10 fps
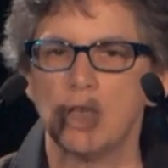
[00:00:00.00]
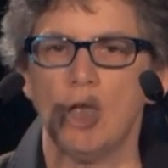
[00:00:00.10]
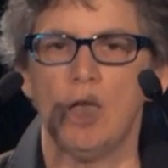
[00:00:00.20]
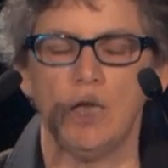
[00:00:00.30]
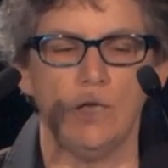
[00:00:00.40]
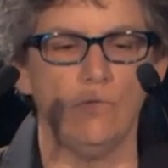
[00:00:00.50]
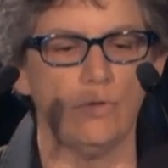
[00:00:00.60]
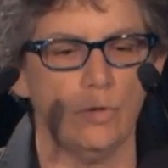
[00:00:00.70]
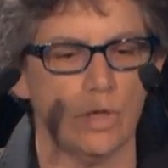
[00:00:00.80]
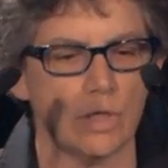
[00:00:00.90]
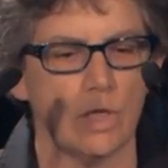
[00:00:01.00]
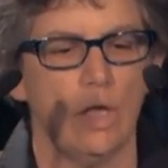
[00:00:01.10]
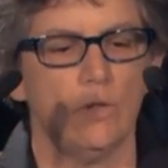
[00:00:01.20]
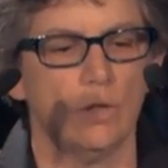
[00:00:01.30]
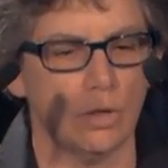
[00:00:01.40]
can influence
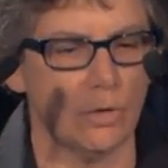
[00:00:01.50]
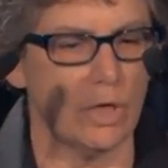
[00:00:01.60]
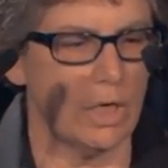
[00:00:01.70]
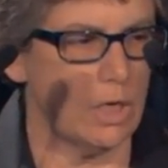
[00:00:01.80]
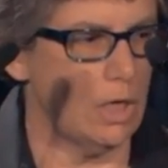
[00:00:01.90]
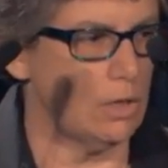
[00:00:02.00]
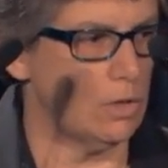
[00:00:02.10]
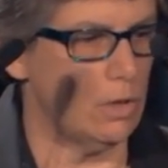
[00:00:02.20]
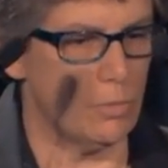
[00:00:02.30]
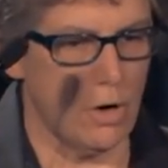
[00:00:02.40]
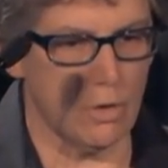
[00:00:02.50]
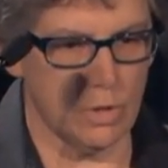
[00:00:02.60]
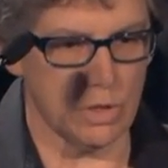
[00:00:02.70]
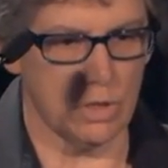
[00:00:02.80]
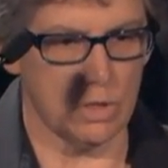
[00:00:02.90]
the learning and the
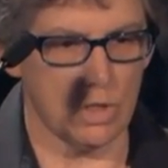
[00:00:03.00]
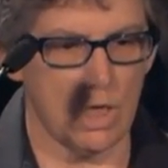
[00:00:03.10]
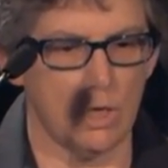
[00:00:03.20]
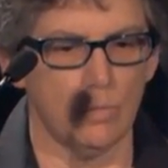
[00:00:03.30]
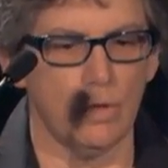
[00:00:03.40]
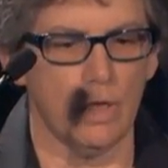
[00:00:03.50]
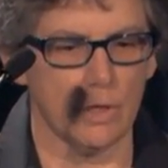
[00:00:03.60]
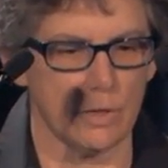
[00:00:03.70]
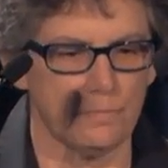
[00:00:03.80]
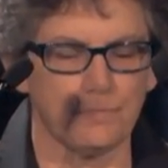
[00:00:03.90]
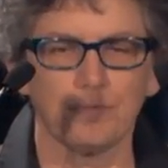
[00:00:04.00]
progress that's taken place.